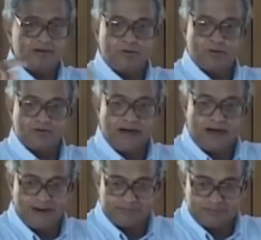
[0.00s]
it goes
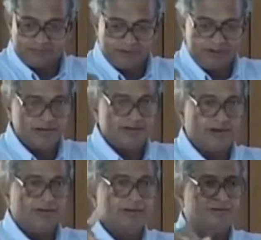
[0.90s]
up and
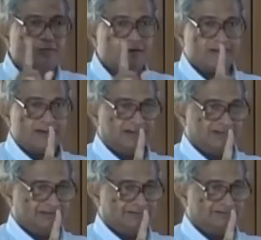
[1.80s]
down in one
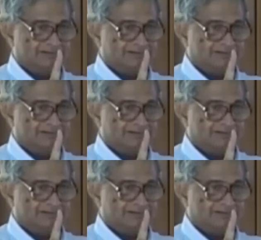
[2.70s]
cycle